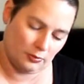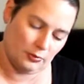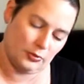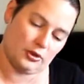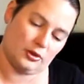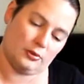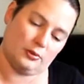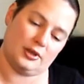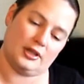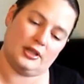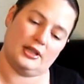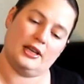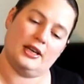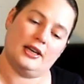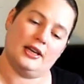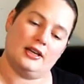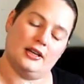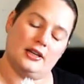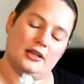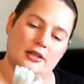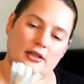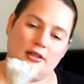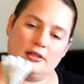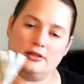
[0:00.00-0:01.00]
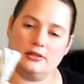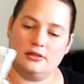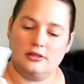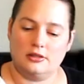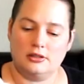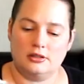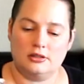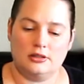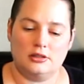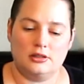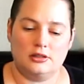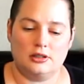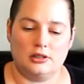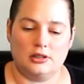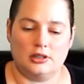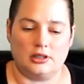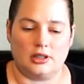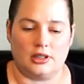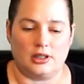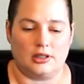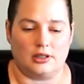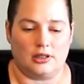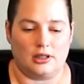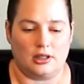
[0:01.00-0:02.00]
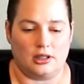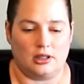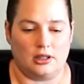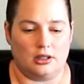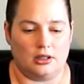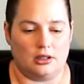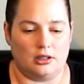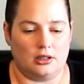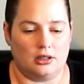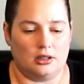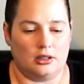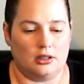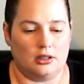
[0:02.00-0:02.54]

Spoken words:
put them in the end. And then